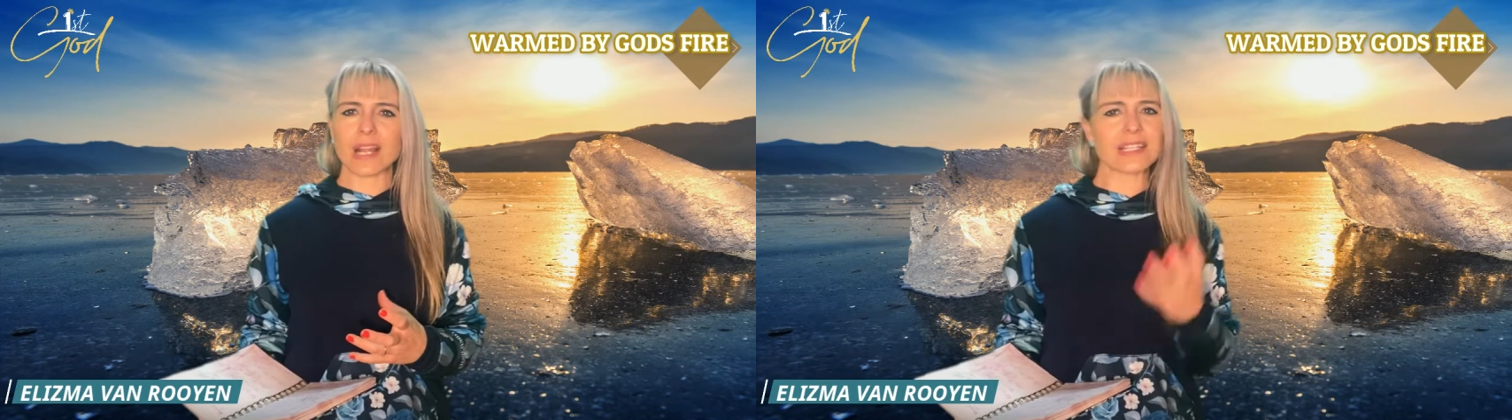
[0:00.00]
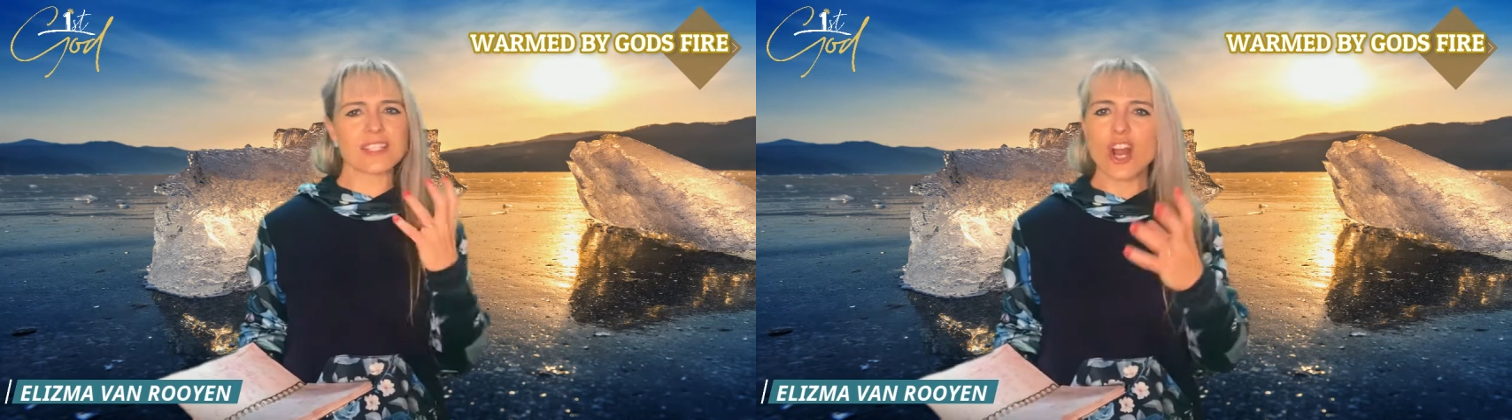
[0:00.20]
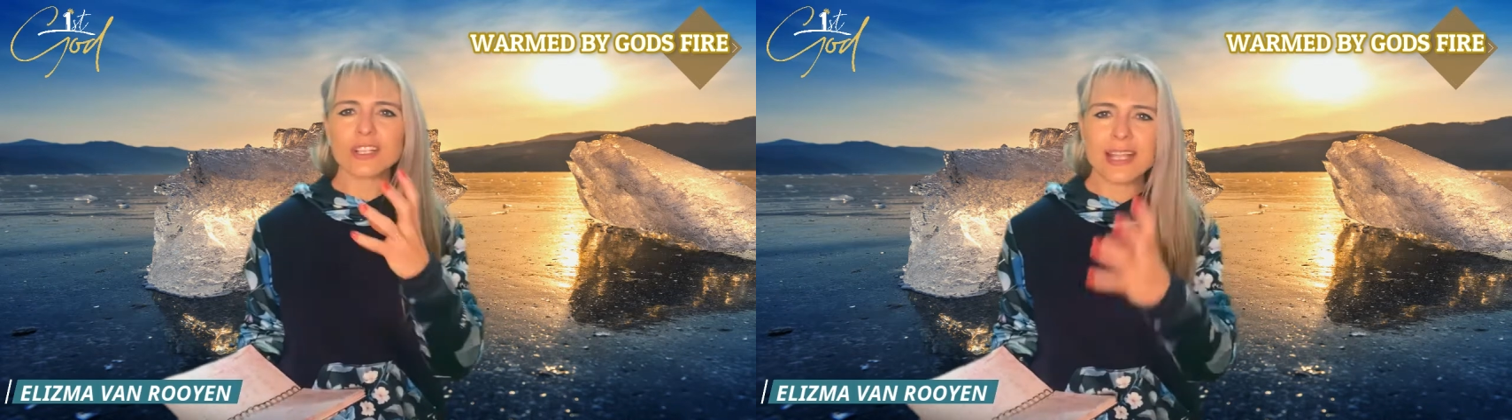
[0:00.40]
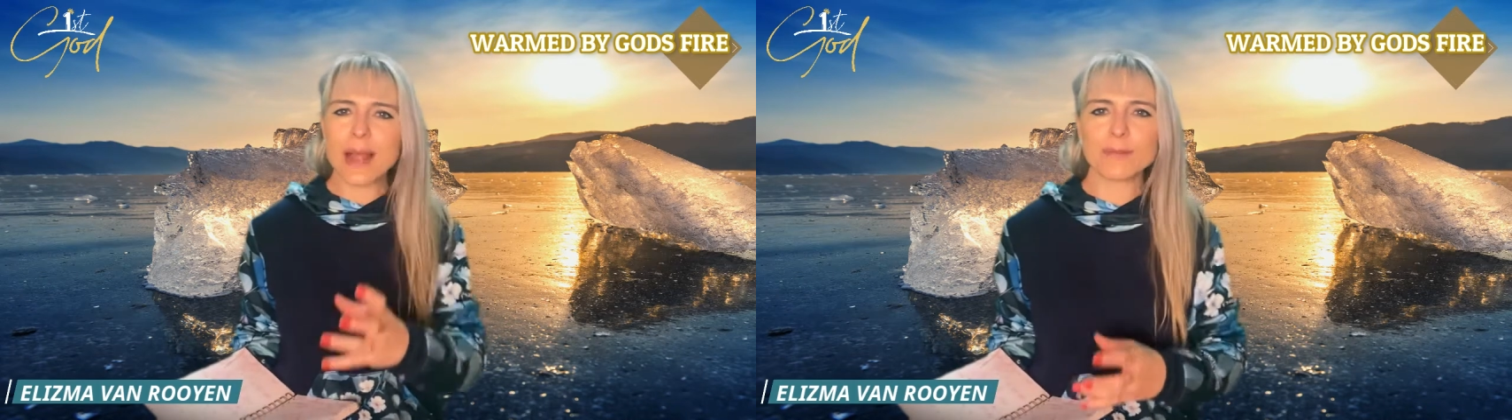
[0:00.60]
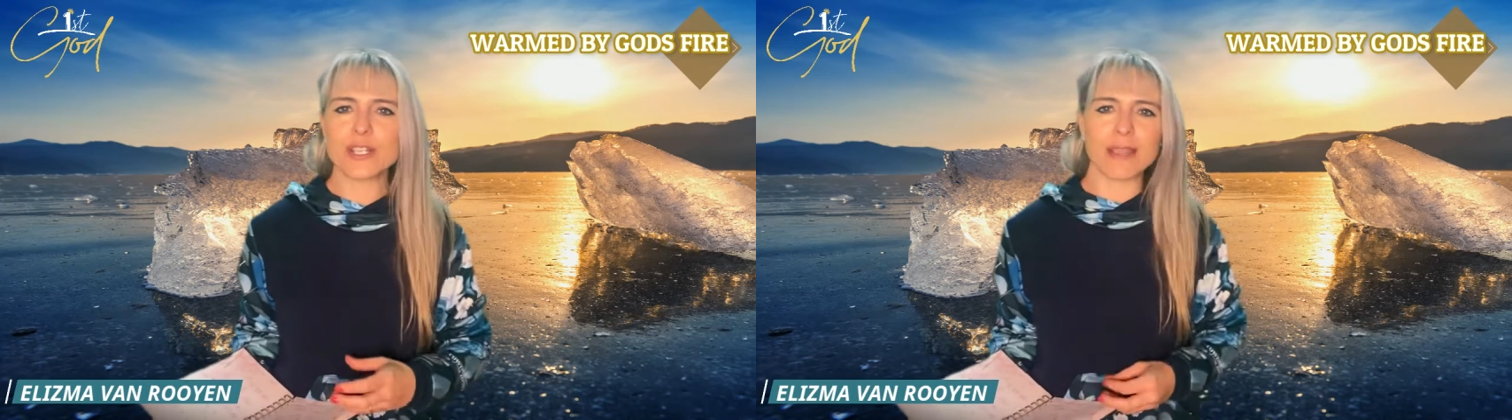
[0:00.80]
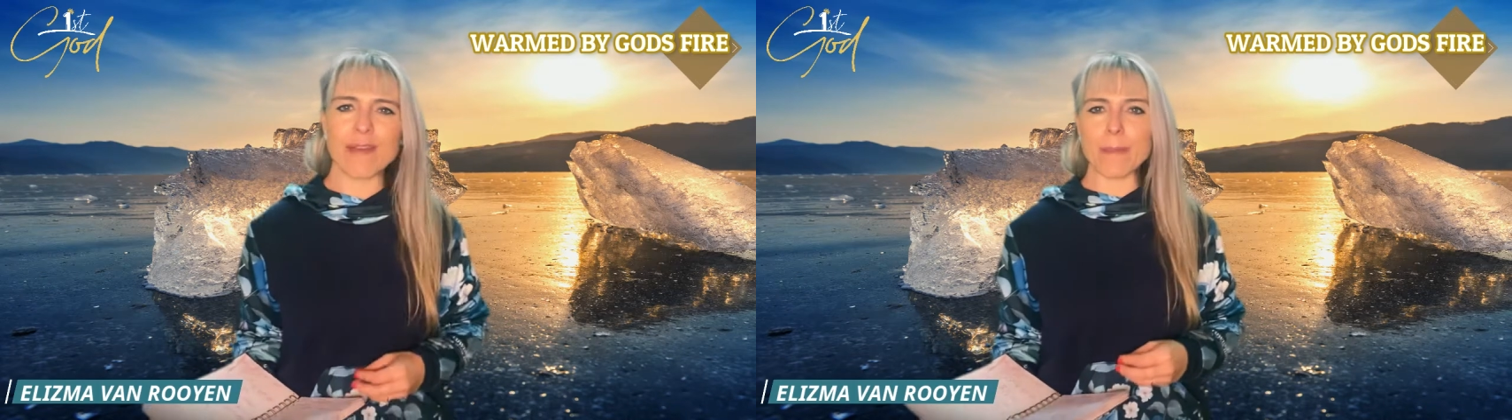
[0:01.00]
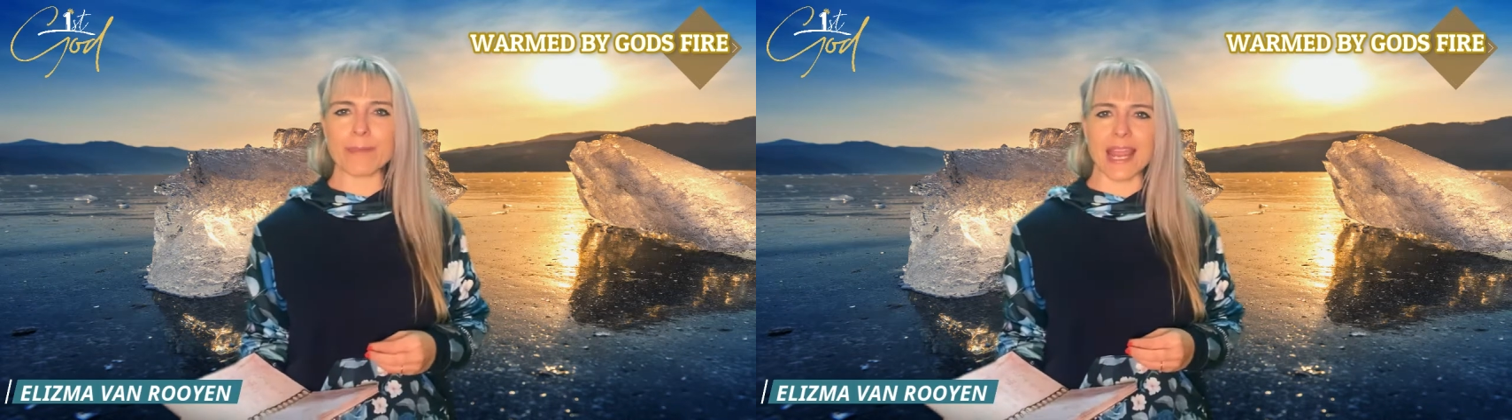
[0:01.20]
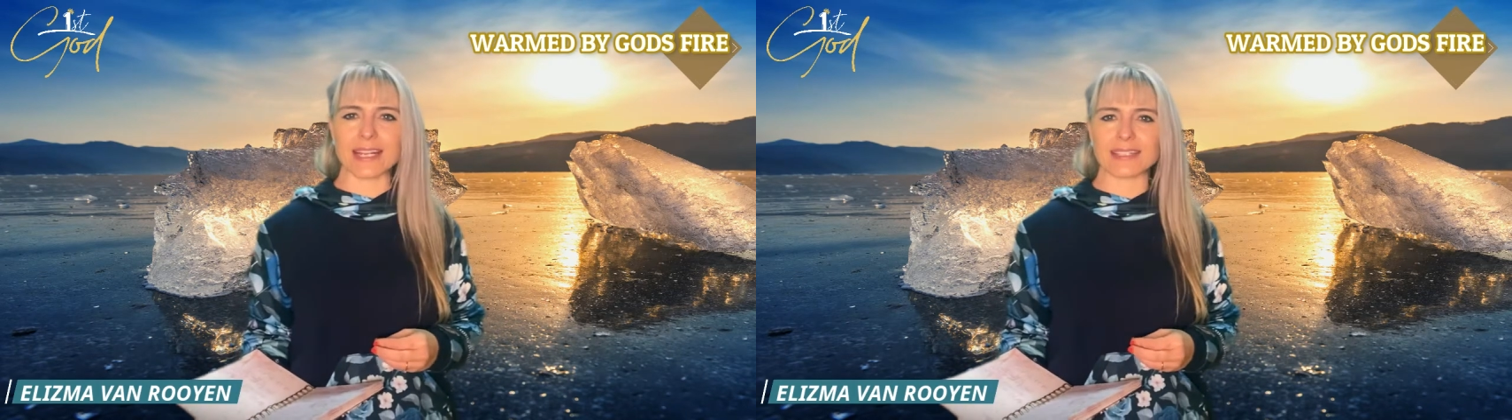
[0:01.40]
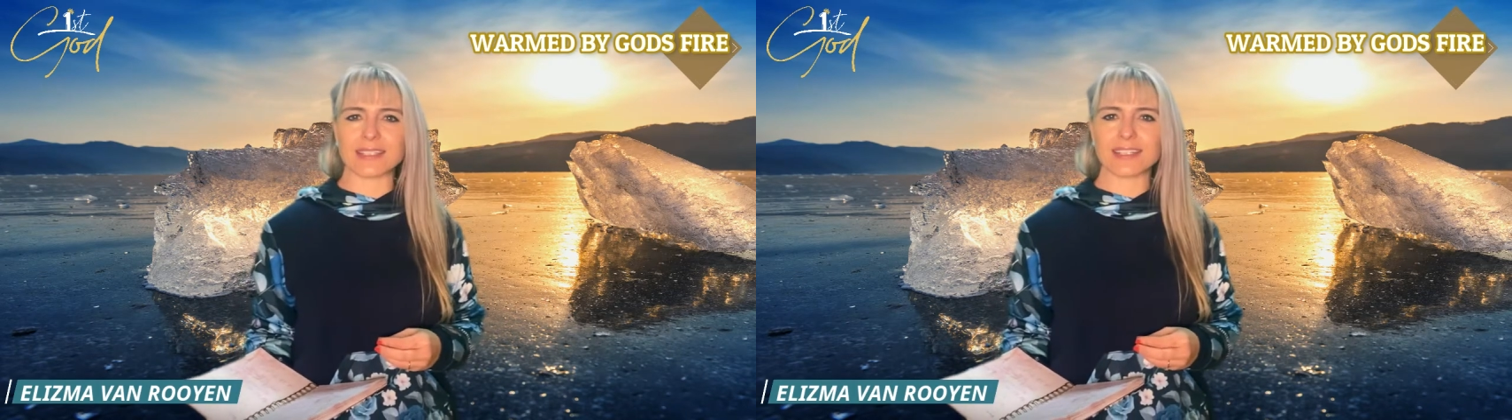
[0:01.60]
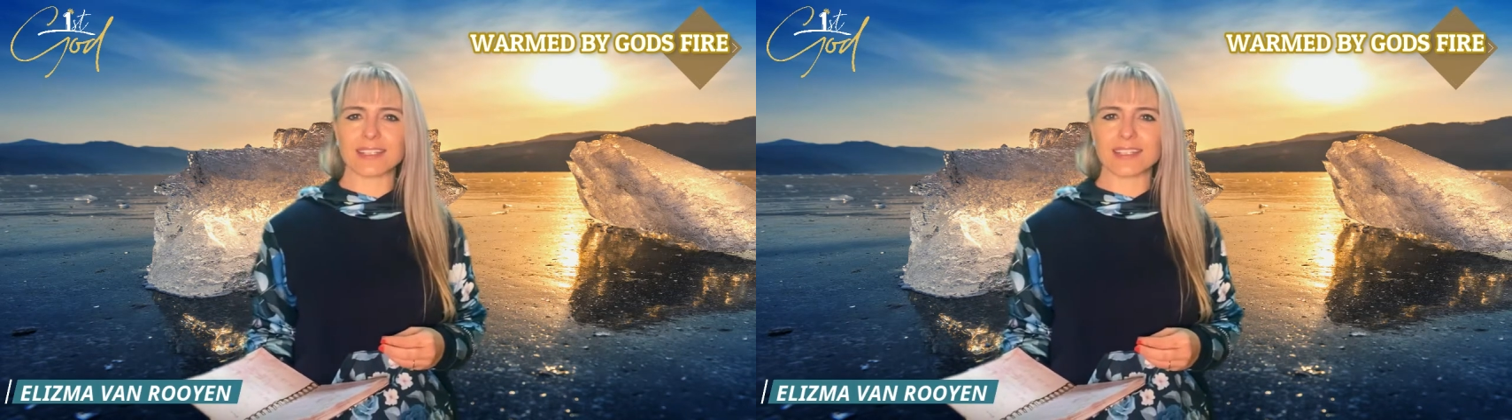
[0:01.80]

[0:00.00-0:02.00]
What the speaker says: It's not time to give up yet.